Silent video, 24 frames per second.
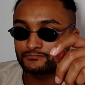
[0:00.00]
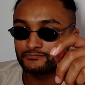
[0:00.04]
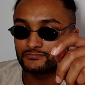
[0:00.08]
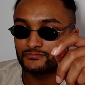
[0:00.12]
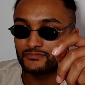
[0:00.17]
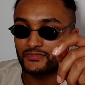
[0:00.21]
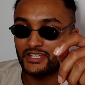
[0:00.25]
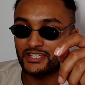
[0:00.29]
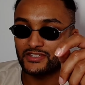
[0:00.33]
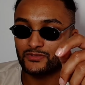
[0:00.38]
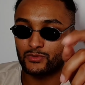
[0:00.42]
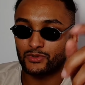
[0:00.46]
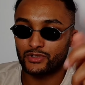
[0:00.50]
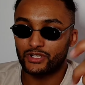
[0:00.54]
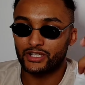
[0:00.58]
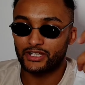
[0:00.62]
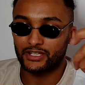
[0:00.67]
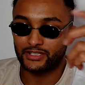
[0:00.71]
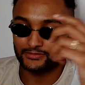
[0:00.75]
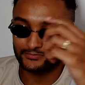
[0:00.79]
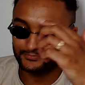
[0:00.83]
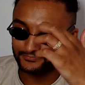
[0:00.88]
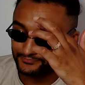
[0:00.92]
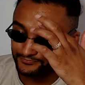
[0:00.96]
This one
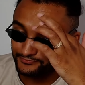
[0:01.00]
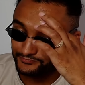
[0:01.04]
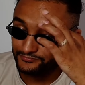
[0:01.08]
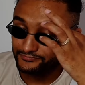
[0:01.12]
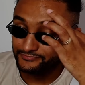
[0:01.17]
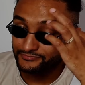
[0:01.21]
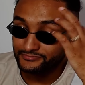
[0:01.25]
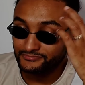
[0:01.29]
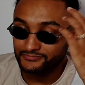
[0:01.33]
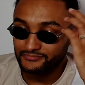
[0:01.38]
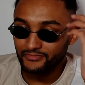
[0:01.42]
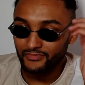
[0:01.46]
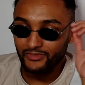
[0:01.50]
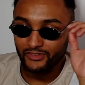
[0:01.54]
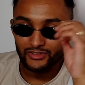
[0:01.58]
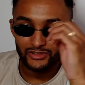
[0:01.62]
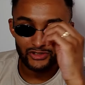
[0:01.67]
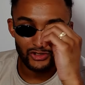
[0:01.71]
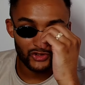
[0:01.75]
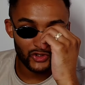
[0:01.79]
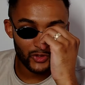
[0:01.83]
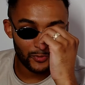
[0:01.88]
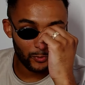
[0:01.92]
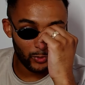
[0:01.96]
here.
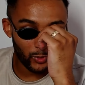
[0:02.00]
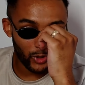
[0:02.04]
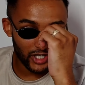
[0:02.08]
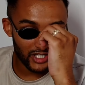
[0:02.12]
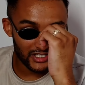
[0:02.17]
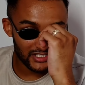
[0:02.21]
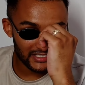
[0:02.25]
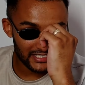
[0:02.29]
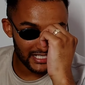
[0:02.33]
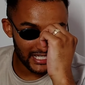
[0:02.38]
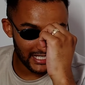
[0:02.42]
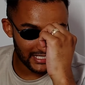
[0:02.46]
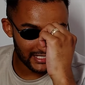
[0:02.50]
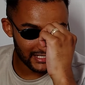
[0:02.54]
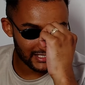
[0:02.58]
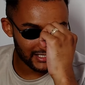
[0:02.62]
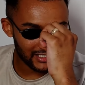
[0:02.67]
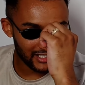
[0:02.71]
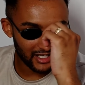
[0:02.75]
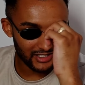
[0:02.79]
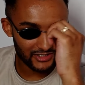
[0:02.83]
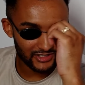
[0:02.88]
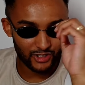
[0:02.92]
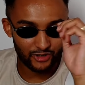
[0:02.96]
So Dubois' dad
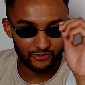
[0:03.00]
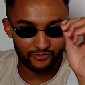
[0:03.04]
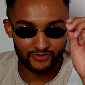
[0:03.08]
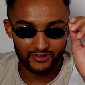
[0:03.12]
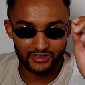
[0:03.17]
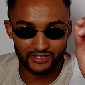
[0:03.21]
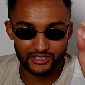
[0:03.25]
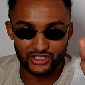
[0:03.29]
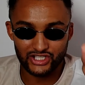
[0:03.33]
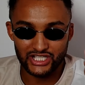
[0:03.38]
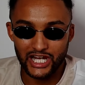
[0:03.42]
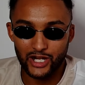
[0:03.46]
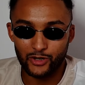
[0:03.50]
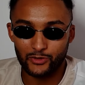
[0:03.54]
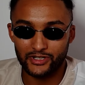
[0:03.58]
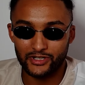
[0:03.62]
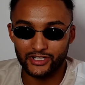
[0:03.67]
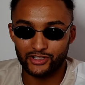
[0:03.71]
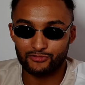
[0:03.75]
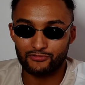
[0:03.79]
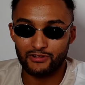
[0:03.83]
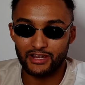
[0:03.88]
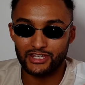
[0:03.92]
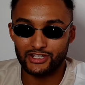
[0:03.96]
starts off shouting,
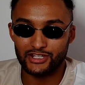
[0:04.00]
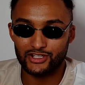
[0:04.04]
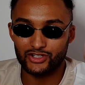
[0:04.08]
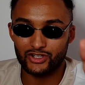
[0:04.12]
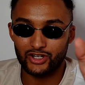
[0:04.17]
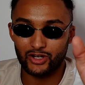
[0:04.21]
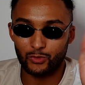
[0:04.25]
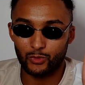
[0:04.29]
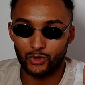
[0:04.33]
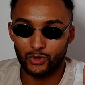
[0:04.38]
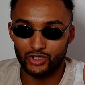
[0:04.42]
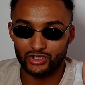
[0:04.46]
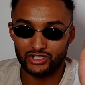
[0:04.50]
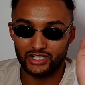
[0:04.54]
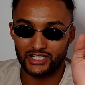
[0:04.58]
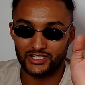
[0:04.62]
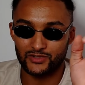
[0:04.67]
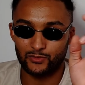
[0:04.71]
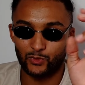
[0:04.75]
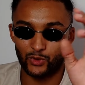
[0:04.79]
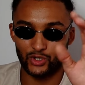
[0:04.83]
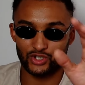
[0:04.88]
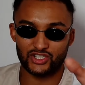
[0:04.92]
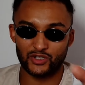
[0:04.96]
great shot. Watch this.
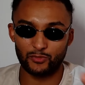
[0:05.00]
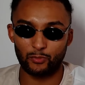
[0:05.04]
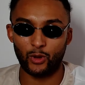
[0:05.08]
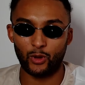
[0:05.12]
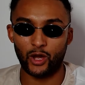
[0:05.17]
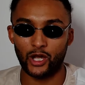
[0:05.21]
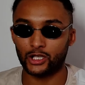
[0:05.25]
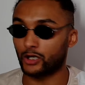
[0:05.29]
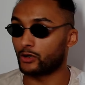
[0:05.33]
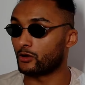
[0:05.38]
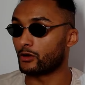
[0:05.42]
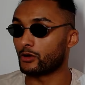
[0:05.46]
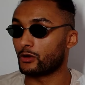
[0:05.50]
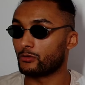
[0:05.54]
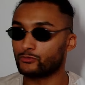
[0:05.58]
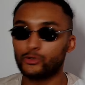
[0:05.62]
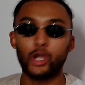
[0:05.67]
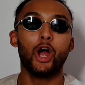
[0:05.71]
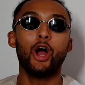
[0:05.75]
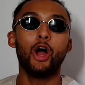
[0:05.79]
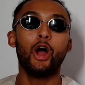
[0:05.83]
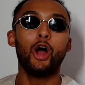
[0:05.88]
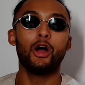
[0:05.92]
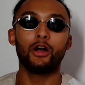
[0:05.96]
Watch Dubois go.
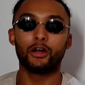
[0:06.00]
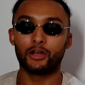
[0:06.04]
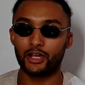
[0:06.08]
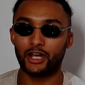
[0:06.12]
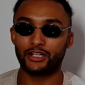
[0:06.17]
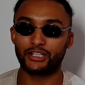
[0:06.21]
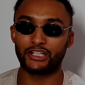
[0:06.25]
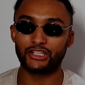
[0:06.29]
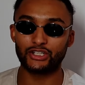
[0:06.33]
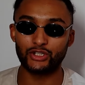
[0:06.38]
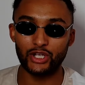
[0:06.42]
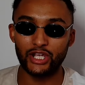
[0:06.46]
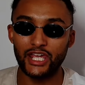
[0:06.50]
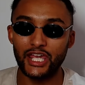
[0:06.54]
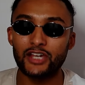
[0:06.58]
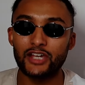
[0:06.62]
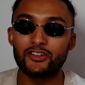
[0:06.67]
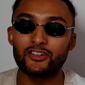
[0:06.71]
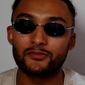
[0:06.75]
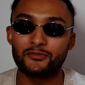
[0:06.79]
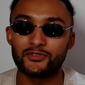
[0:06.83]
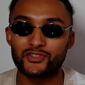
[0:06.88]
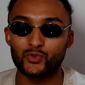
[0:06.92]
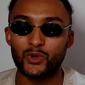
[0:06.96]
And then you hear
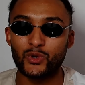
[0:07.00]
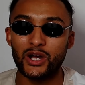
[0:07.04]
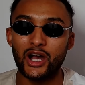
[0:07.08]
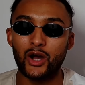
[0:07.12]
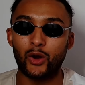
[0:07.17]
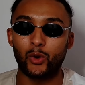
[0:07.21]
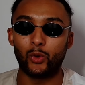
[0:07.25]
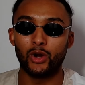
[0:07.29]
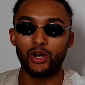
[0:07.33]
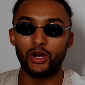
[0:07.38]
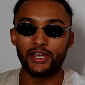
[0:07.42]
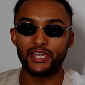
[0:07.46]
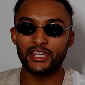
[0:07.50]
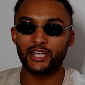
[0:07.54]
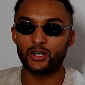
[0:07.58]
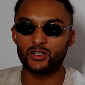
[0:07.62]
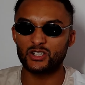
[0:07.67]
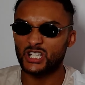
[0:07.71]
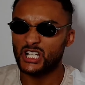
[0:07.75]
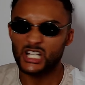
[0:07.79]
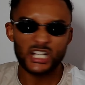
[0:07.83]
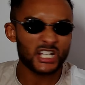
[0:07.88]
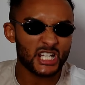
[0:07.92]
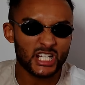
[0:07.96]
him as well. He goes.
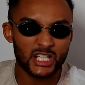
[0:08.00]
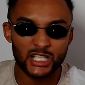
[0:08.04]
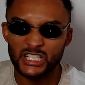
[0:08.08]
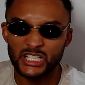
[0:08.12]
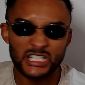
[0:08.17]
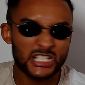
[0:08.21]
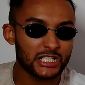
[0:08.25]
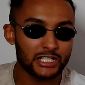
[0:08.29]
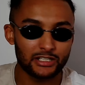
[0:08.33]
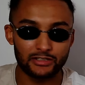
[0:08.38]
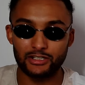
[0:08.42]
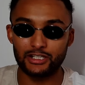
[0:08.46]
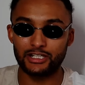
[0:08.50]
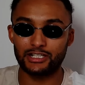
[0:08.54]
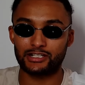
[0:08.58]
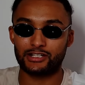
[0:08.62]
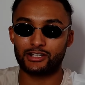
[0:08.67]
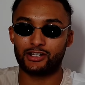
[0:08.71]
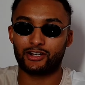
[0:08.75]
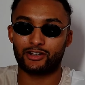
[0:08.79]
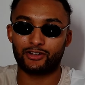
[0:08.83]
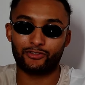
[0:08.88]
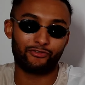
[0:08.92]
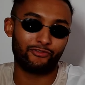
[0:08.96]
He's
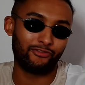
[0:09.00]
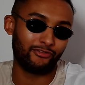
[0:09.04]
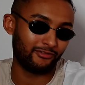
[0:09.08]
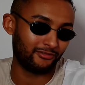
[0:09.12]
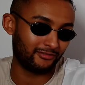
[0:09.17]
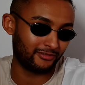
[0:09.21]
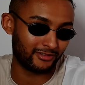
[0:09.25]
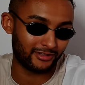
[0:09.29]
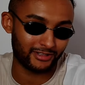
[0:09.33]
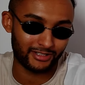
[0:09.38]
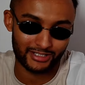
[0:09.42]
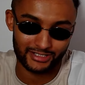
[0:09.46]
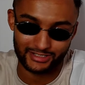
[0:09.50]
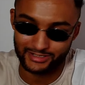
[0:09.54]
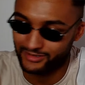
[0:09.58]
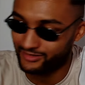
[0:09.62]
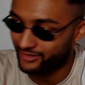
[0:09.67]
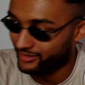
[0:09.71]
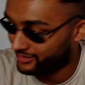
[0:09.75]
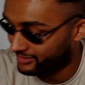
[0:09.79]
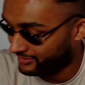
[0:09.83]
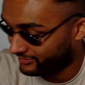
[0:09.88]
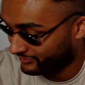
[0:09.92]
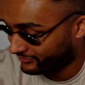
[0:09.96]
like.
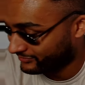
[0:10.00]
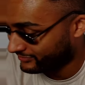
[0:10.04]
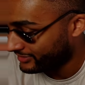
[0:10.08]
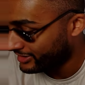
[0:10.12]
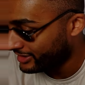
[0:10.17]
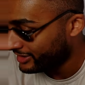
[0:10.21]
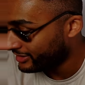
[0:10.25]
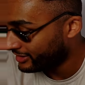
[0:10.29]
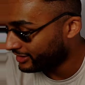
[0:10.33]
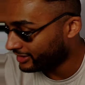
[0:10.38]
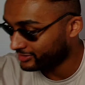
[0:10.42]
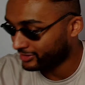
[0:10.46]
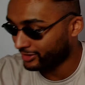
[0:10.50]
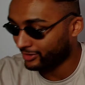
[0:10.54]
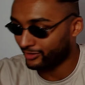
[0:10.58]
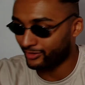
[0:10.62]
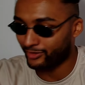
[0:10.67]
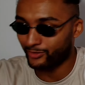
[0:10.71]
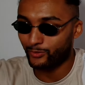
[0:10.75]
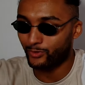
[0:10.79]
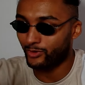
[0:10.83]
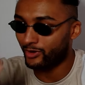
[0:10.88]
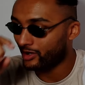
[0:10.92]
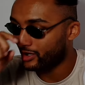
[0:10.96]
I don't know
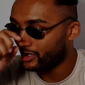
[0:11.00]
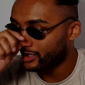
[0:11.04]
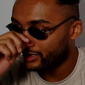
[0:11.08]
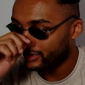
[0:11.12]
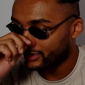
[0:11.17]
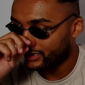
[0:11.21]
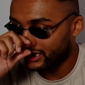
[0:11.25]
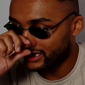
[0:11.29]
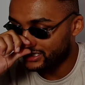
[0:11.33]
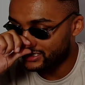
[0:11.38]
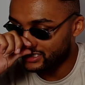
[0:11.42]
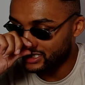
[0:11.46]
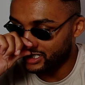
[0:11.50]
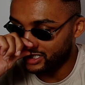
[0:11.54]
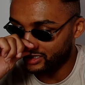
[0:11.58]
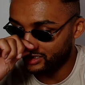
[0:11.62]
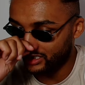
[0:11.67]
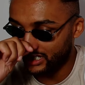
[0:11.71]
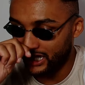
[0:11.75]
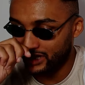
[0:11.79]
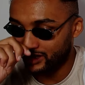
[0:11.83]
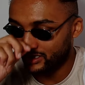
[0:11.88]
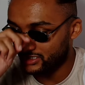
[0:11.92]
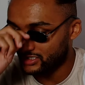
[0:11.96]
what. He's like
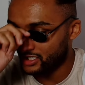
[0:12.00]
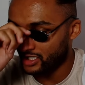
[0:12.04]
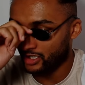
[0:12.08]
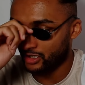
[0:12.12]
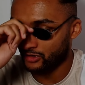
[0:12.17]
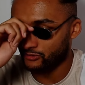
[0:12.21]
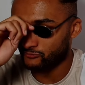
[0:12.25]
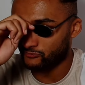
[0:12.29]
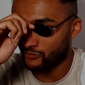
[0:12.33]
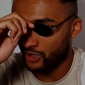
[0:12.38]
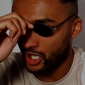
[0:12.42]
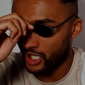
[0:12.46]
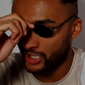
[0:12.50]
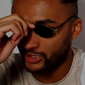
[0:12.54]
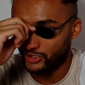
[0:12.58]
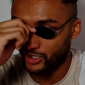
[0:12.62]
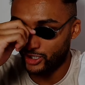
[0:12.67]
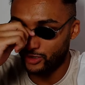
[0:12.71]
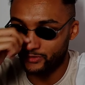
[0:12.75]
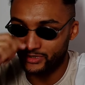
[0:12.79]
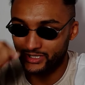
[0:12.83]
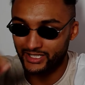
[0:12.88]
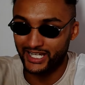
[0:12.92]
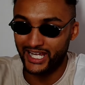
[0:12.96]
a
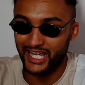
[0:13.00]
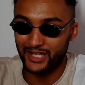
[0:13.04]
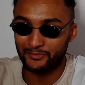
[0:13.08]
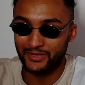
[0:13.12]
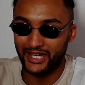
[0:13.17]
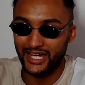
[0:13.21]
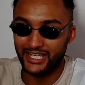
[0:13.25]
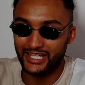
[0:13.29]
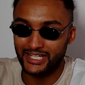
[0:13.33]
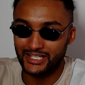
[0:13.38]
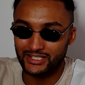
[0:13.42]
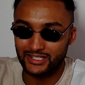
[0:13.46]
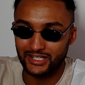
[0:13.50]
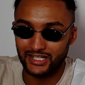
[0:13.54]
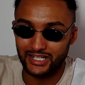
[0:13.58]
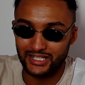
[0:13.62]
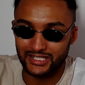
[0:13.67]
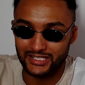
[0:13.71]
rhino in there, man. Listen. 100%.